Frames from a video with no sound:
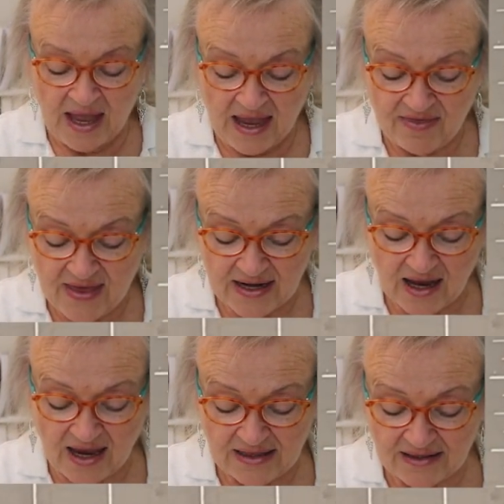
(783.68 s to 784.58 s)
And then
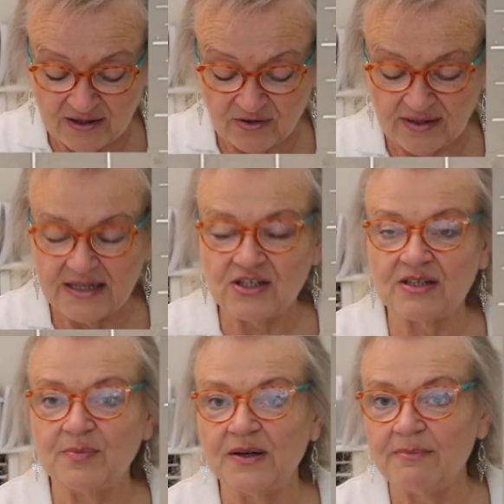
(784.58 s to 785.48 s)
I literally
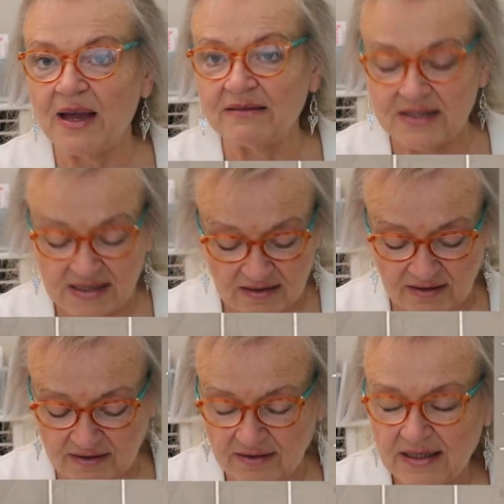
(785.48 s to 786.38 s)
just put mounting
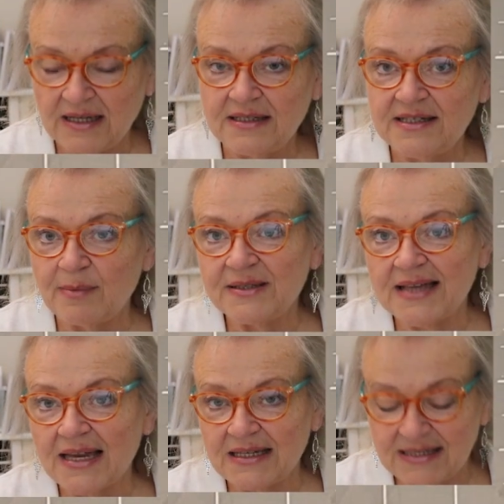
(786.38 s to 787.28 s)
or
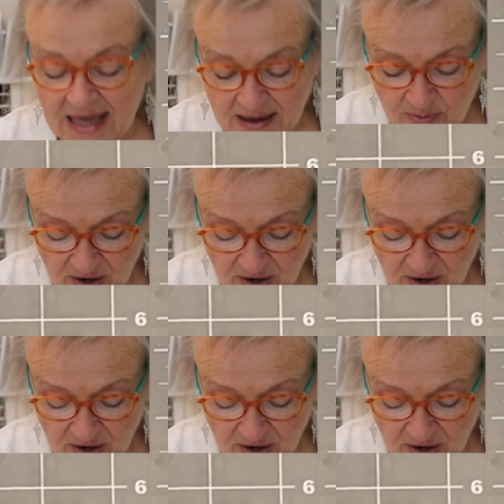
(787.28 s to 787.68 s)
double-sided tape